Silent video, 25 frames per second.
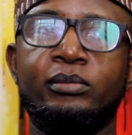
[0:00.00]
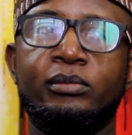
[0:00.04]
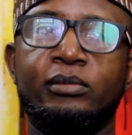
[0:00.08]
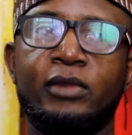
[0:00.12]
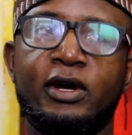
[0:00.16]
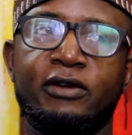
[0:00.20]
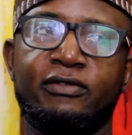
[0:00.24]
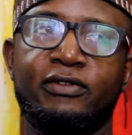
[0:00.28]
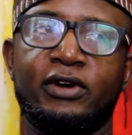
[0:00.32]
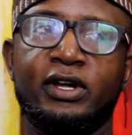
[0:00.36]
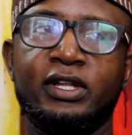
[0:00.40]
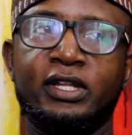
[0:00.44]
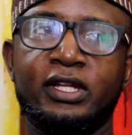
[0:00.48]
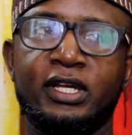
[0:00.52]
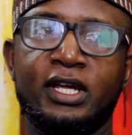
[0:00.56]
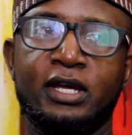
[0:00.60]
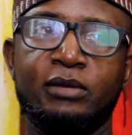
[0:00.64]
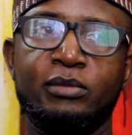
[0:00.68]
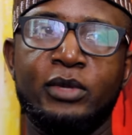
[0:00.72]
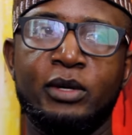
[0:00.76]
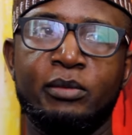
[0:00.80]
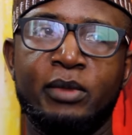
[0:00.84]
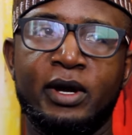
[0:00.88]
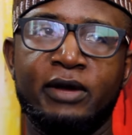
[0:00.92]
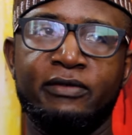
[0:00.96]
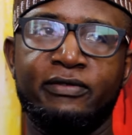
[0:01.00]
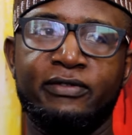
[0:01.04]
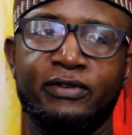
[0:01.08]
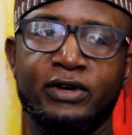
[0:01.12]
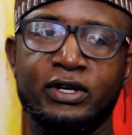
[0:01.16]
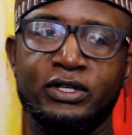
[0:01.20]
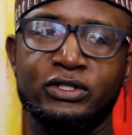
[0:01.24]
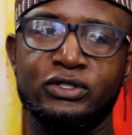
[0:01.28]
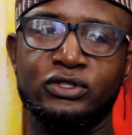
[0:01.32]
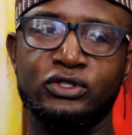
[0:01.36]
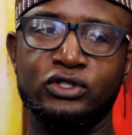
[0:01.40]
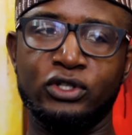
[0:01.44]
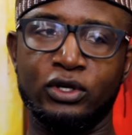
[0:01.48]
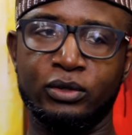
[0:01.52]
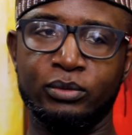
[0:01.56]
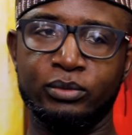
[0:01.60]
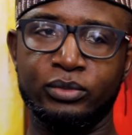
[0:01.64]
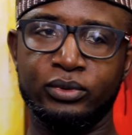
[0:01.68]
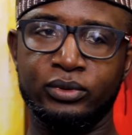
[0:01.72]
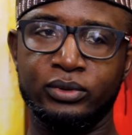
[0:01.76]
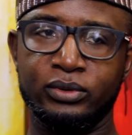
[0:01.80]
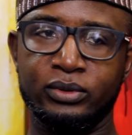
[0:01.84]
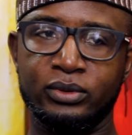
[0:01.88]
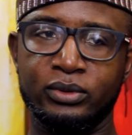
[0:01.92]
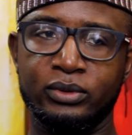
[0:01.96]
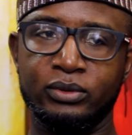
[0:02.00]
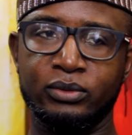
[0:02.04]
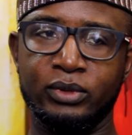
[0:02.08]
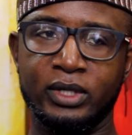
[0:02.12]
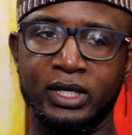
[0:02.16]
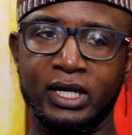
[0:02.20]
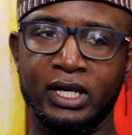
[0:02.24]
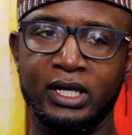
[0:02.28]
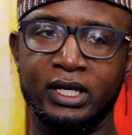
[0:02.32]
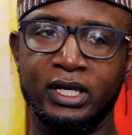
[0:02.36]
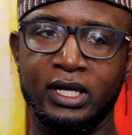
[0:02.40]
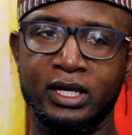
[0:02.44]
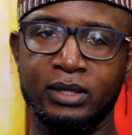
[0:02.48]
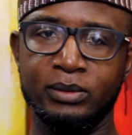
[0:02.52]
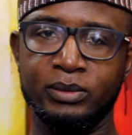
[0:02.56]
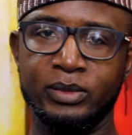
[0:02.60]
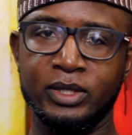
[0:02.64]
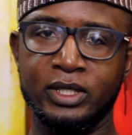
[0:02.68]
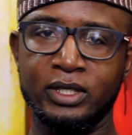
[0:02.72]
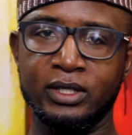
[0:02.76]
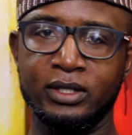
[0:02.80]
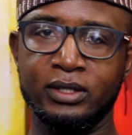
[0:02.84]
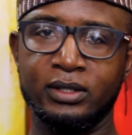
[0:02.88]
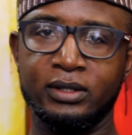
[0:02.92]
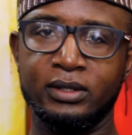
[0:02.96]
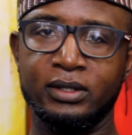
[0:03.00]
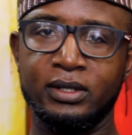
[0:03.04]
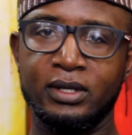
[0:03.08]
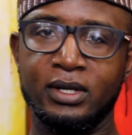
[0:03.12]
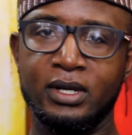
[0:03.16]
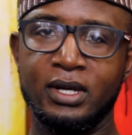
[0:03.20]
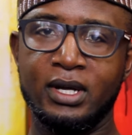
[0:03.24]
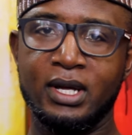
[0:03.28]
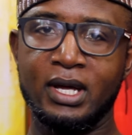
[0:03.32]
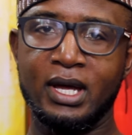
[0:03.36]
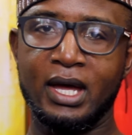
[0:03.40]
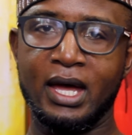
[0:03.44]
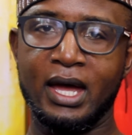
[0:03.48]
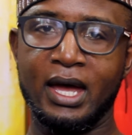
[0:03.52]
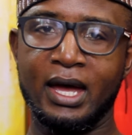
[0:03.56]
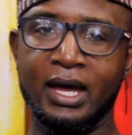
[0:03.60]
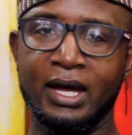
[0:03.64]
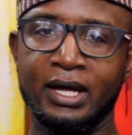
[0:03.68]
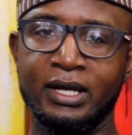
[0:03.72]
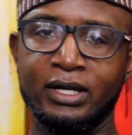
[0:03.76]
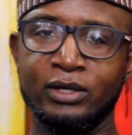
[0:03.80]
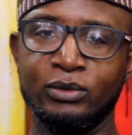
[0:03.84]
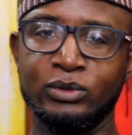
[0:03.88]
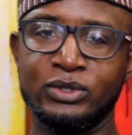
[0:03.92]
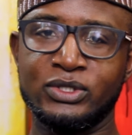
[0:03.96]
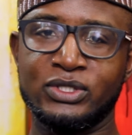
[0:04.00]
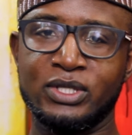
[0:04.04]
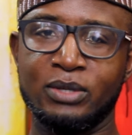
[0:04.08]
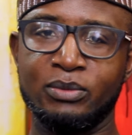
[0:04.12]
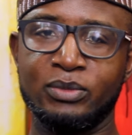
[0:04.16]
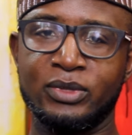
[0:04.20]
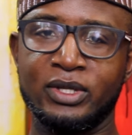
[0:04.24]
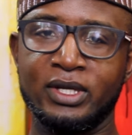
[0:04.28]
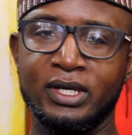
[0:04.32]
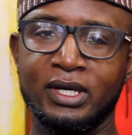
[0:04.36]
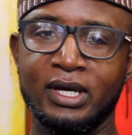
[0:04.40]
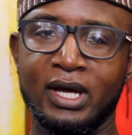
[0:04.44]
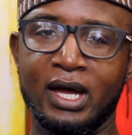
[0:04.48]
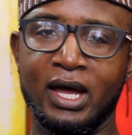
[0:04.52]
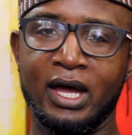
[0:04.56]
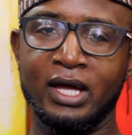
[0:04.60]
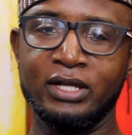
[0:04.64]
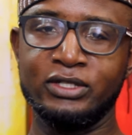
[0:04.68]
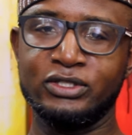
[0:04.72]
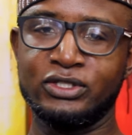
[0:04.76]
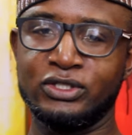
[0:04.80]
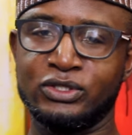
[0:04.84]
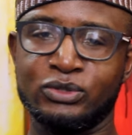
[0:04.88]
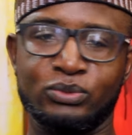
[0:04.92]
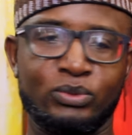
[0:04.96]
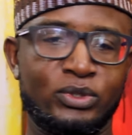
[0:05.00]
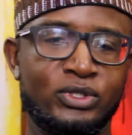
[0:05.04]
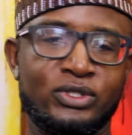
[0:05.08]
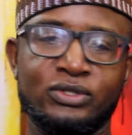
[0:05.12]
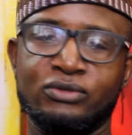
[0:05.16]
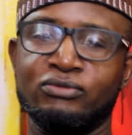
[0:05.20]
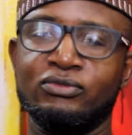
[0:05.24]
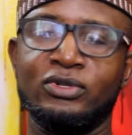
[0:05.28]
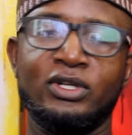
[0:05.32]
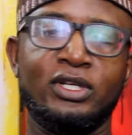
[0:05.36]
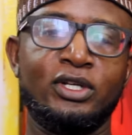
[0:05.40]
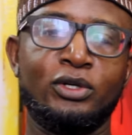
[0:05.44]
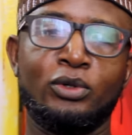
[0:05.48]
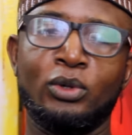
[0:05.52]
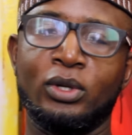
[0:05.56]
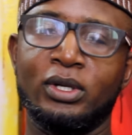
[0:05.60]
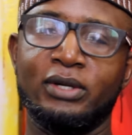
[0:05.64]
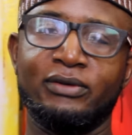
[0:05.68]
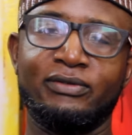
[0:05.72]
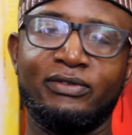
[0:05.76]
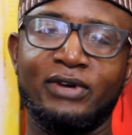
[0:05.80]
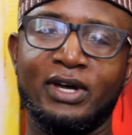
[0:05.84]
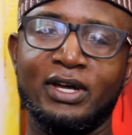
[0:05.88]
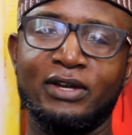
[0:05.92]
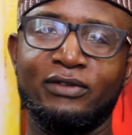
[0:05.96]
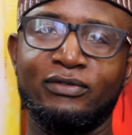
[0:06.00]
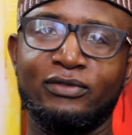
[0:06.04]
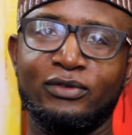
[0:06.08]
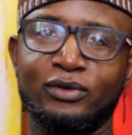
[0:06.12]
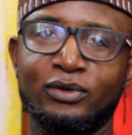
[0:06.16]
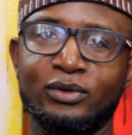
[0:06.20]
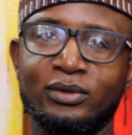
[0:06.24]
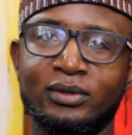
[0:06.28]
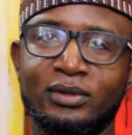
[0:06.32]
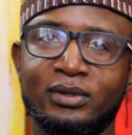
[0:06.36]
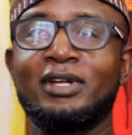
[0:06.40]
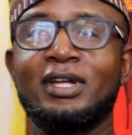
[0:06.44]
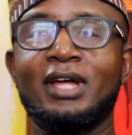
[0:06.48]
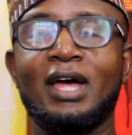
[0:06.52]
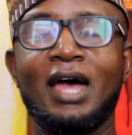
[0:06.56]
My father gave me my first job when I came here, and it was something I just wasn't really qualified for.